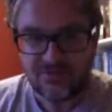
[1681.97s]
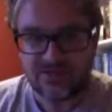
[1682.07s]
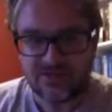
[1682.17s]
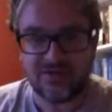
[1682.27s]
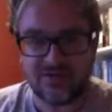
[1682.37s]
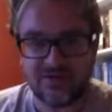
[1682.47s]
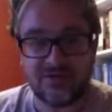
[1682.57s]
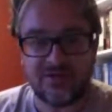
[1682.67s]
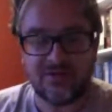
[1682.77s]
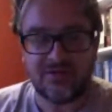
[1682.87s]
So
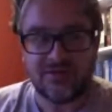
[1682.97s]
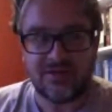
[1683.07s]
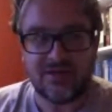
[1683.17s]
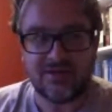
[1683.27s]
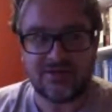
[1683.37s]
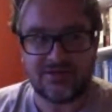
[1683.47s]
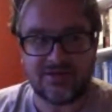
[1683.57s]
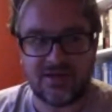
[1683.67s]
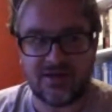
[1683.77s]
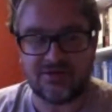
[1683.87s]
it's
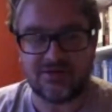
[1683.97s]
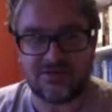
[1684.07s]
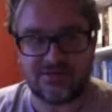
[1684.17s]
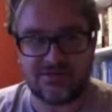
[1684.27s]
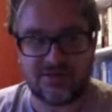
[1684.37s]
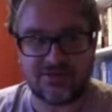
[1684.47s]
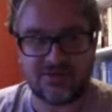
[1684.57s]
as